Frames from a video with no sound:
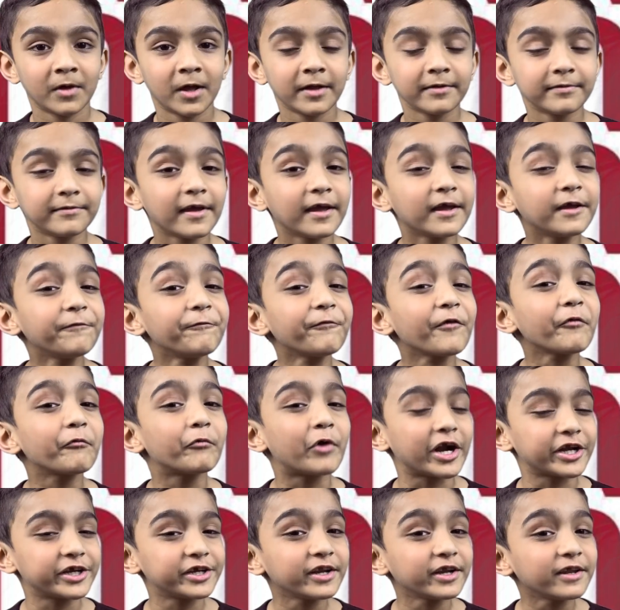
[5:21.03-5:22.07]
Thank you for
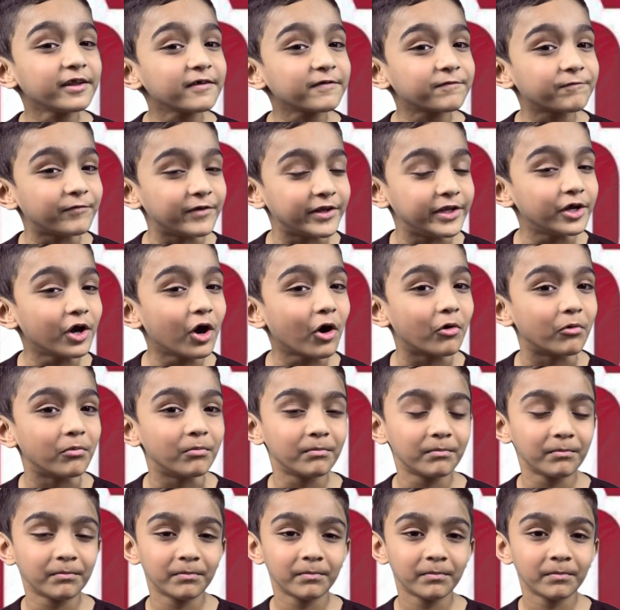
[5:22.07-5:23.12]
watching this video.
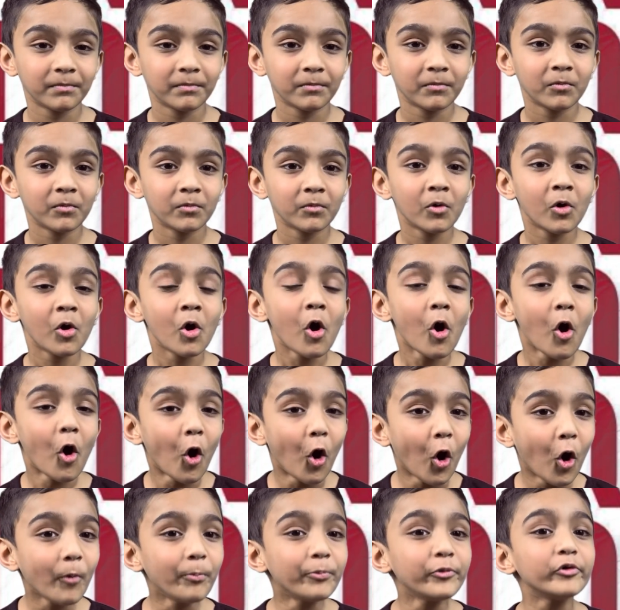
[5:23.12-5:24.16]

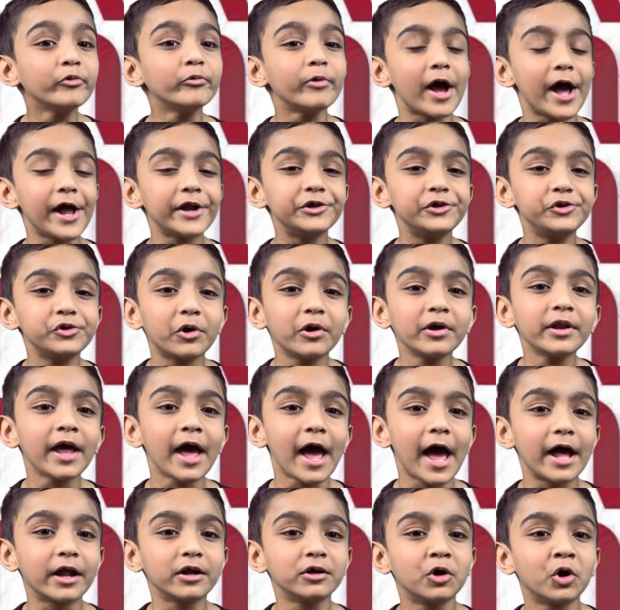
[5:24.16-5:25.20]
Hope you enjoyed
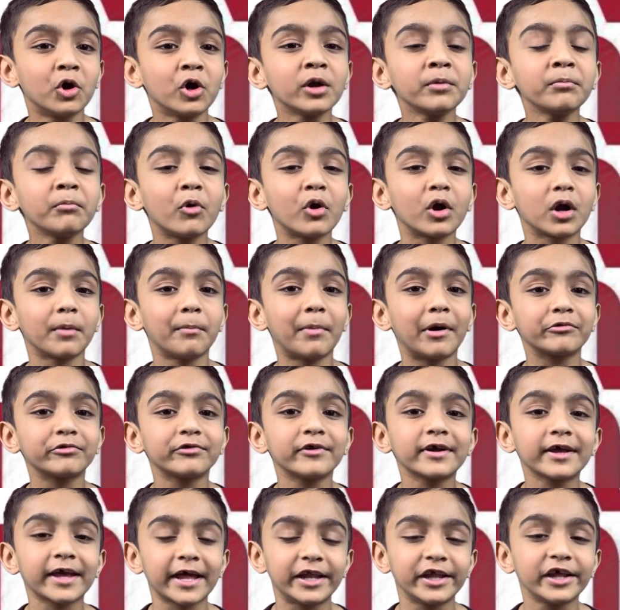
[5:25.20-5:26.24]
and learned more about the
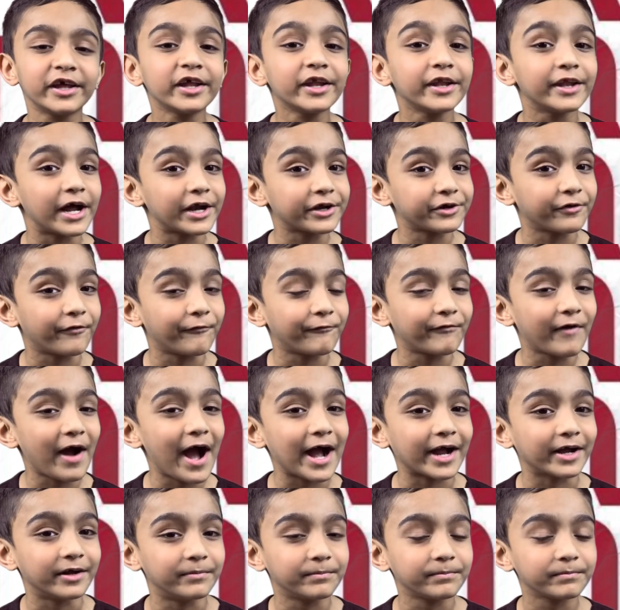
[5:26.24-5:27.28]
Kenyan National Flag.
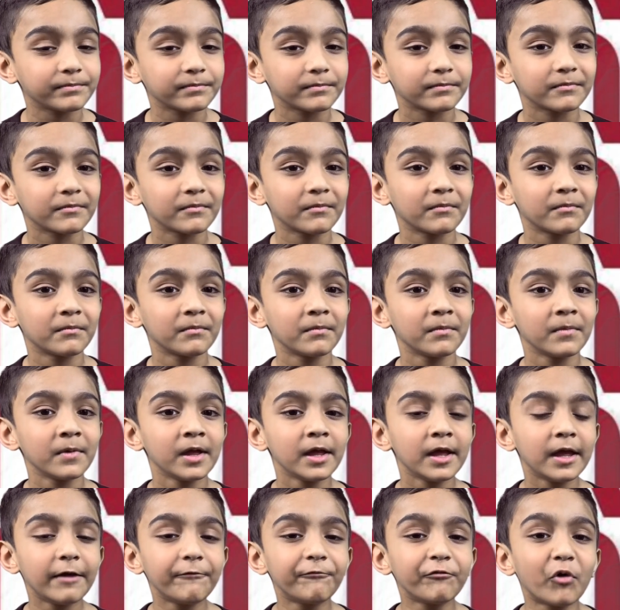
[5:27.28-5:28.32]

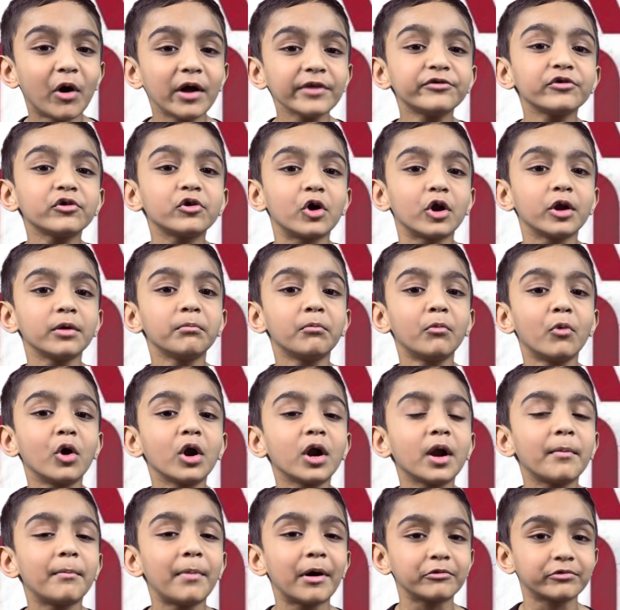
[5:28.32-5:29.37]
If you want to learn more
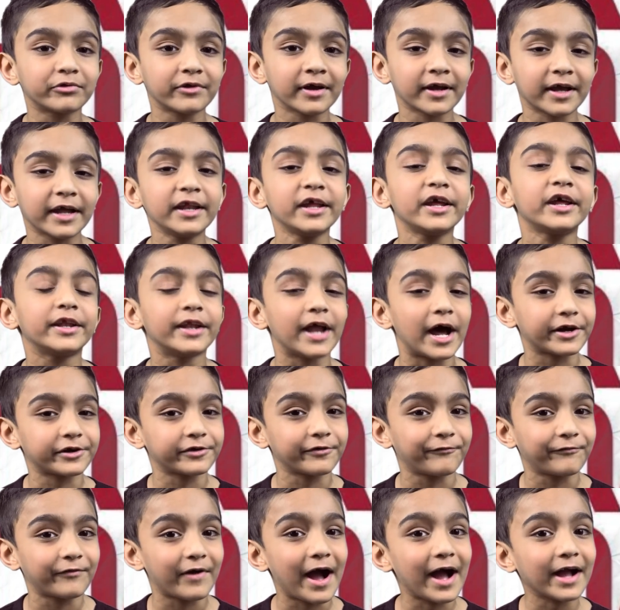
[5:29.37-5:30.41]
about the Kenyan National
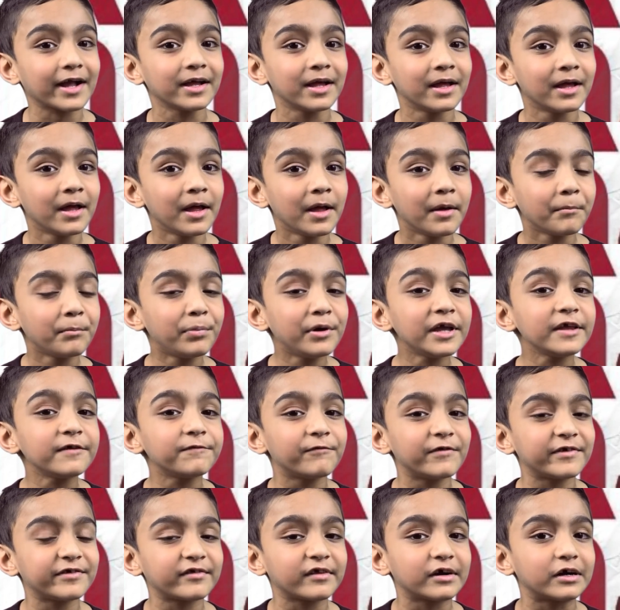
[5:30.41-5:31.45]
Flag, please
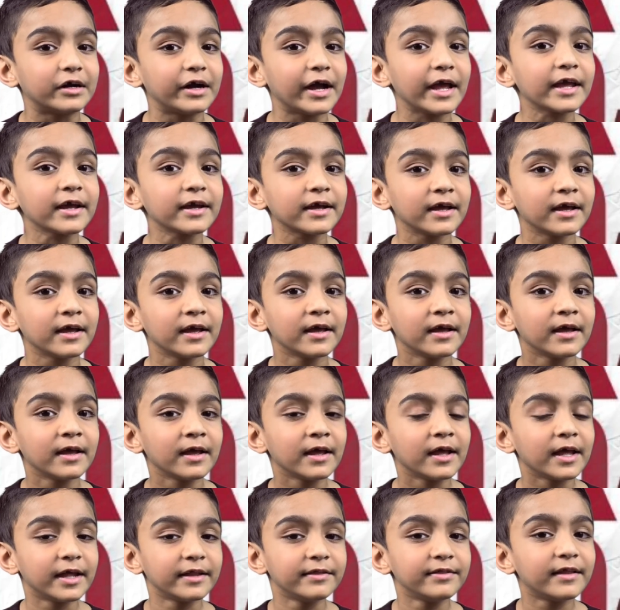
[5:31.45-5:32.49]
visit the link
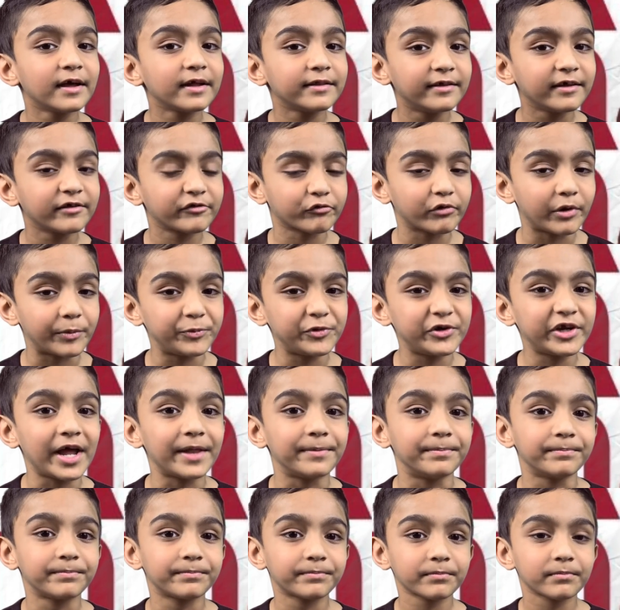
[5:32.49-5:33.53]
in the description.
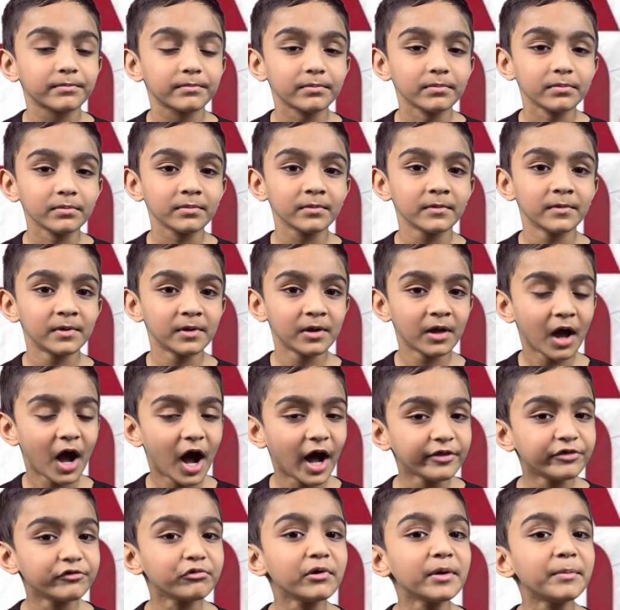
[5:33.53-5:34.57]

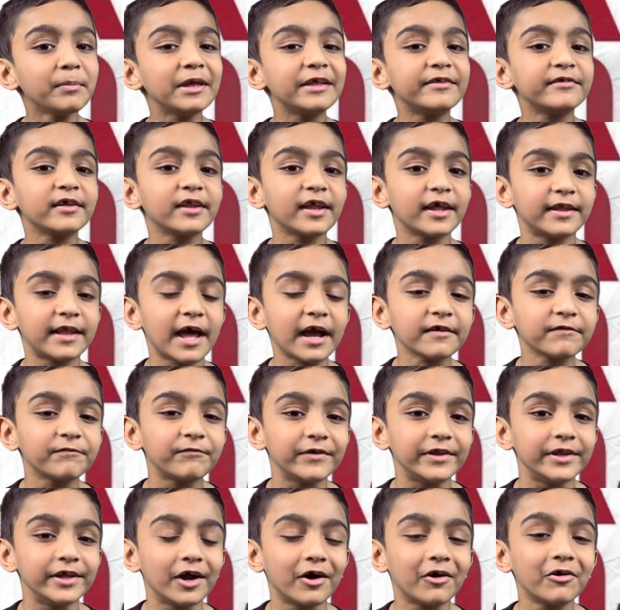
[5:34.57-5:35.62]
Until we meet in the next
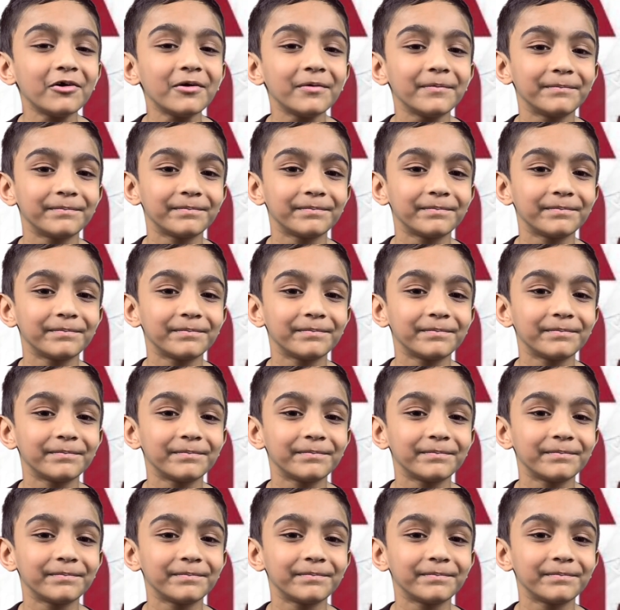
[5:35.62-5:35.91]
video,